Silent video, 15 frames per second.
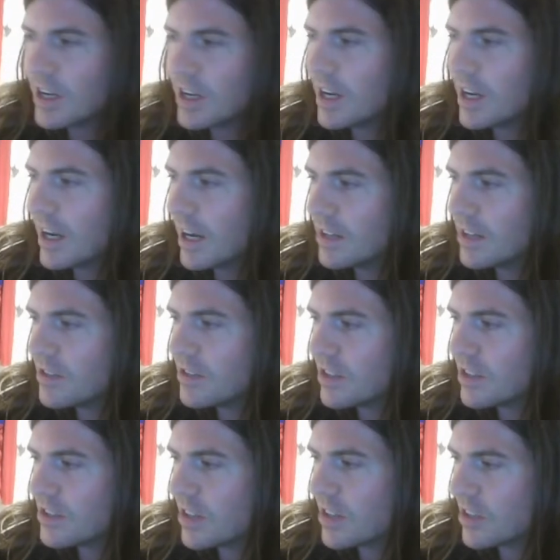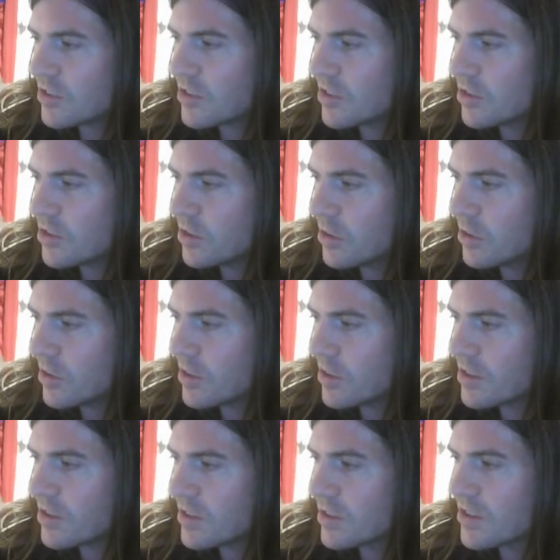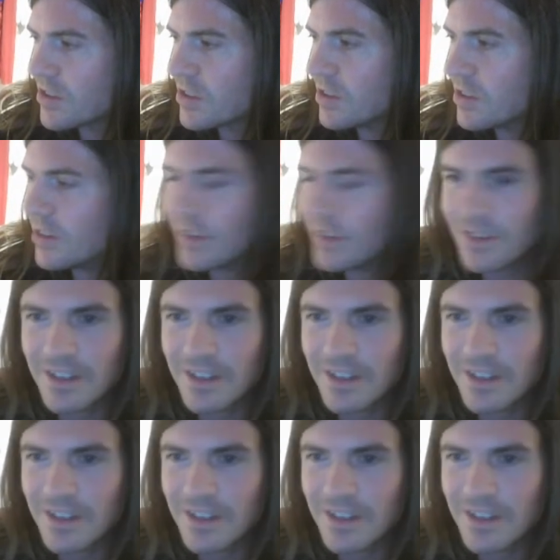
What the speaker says: and attach the target to this card.